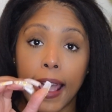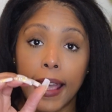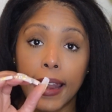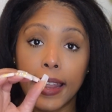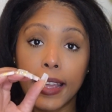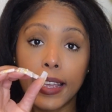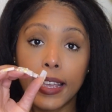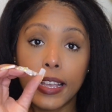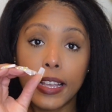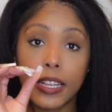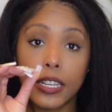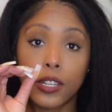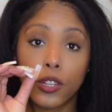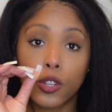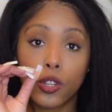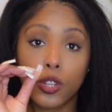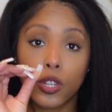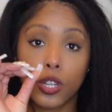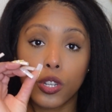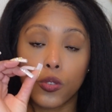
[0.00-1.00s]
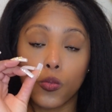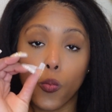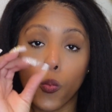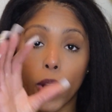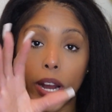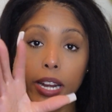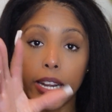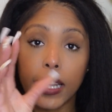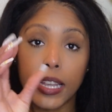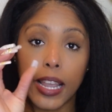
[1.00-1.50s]
and it is just
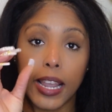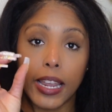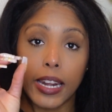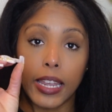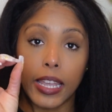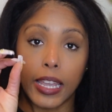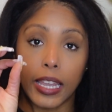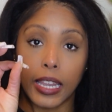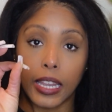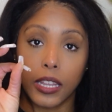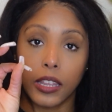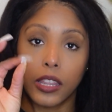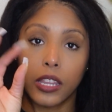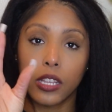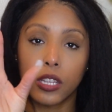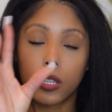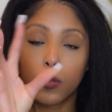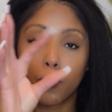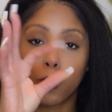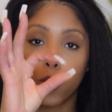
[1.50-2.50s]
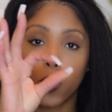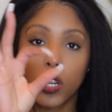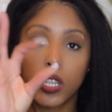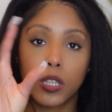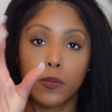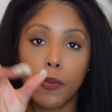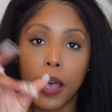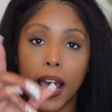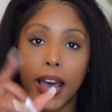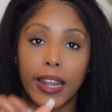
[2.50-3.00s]
radiating this
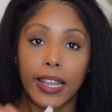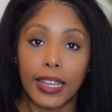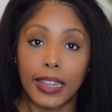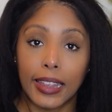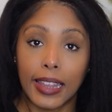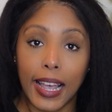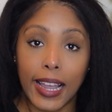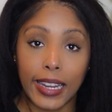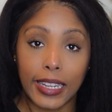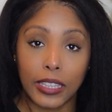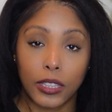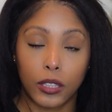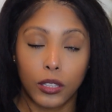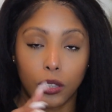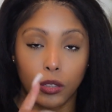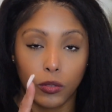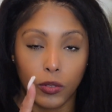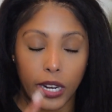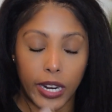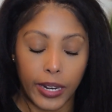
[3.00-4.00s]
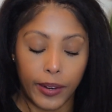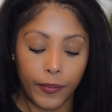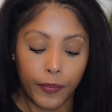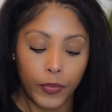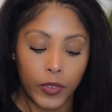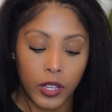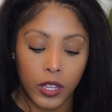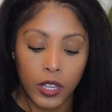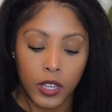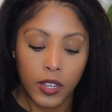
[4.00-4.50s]
prismatic light,
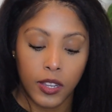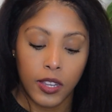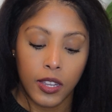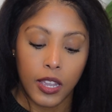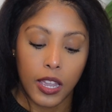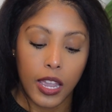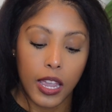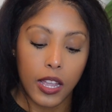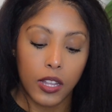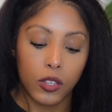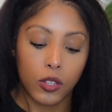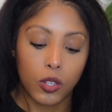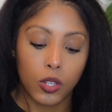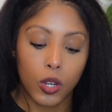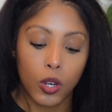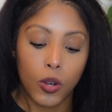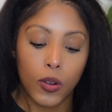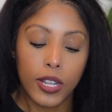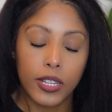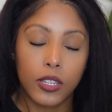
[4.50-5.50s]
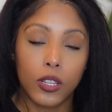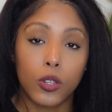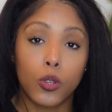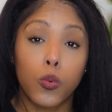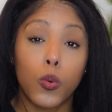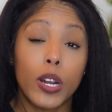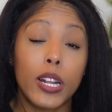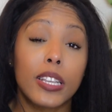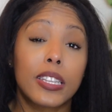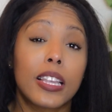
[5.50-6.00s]
right? And so it's a
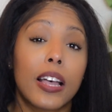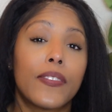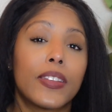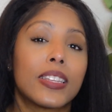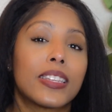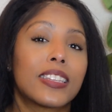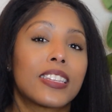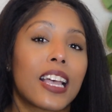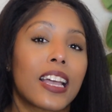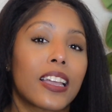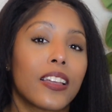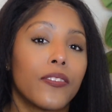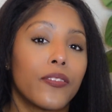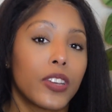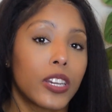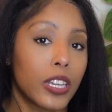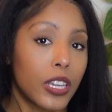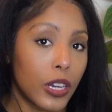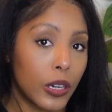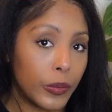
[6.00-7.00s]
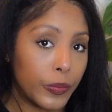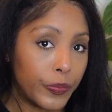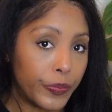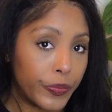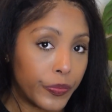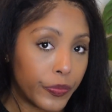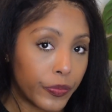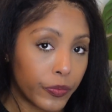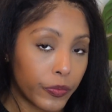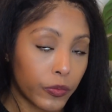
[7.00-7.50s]
27-second video.
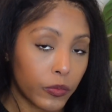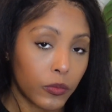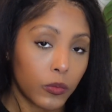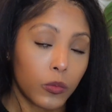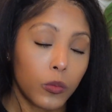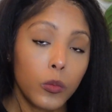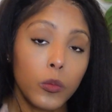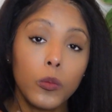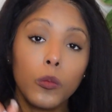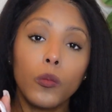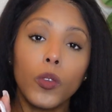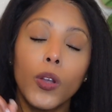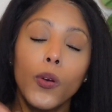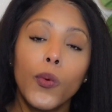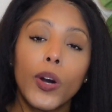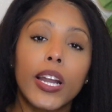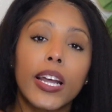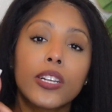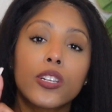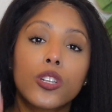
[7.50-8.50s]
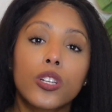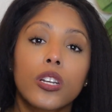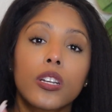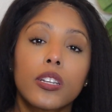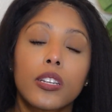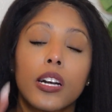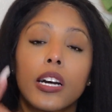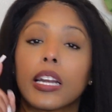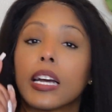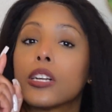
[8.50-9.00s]
What I should
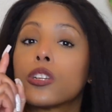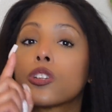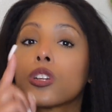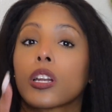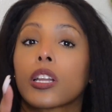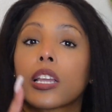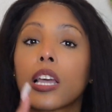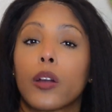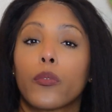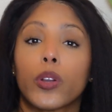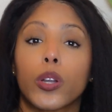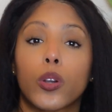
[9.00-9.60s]
have done, I should have kept